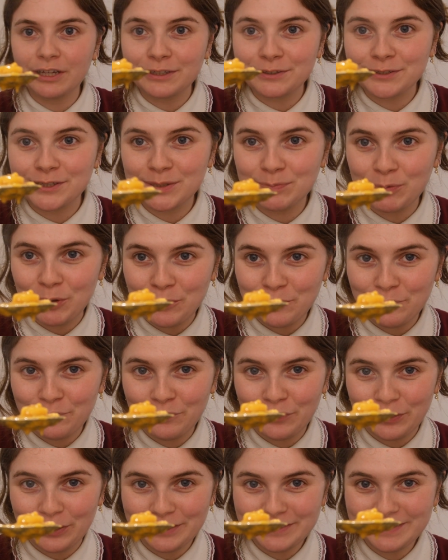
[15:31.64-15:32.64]
a little
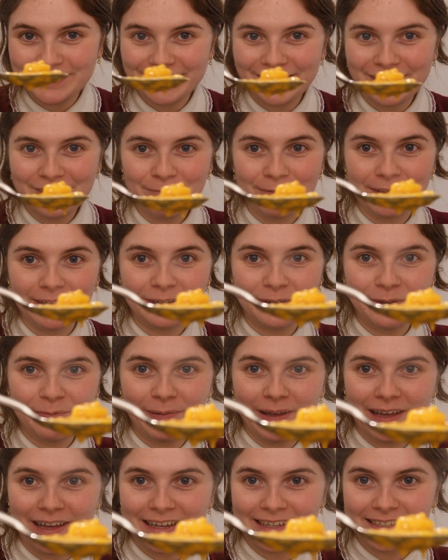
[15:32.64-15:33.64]
spoonful with a little
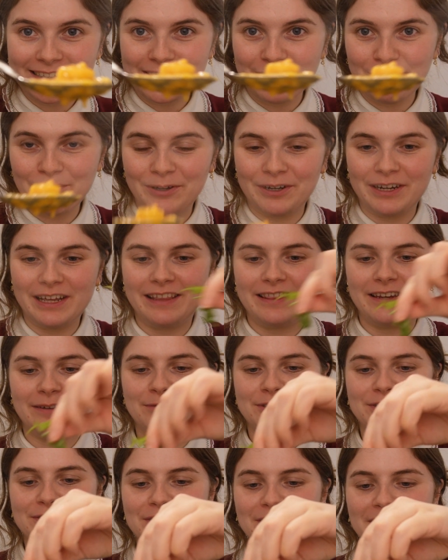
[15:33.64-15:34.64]
parsnip on it, and then I'm
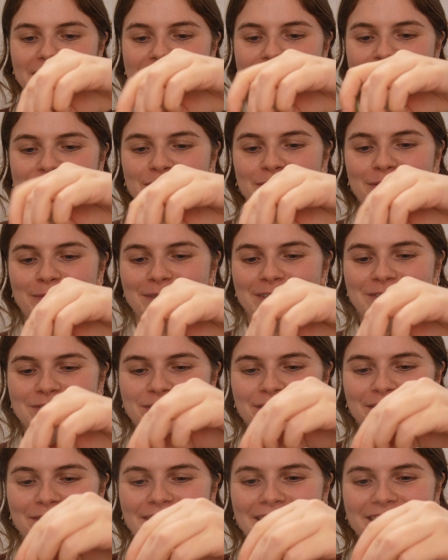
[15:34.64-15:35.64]
just gonna shove a bit of
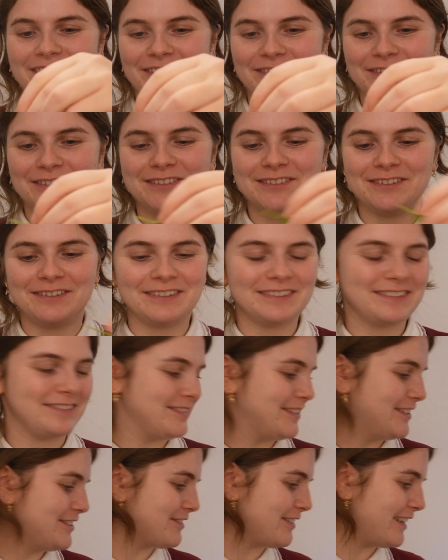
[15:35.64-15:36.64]
coriander on top because I
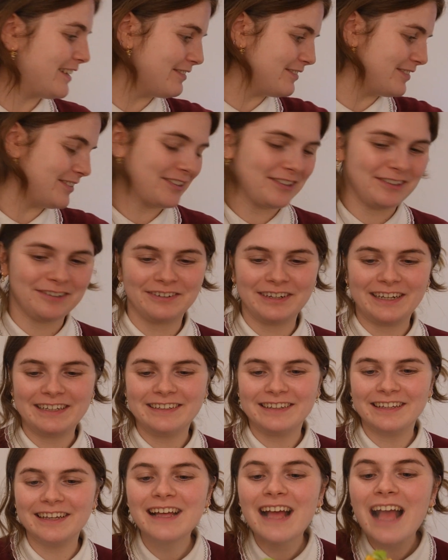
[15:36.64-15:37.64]
want to try it with the
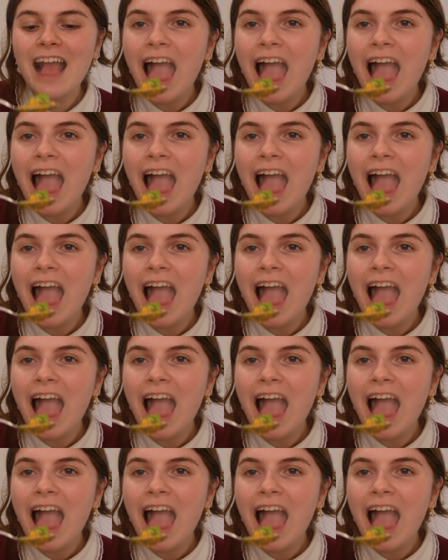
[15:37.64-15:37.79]
coriander.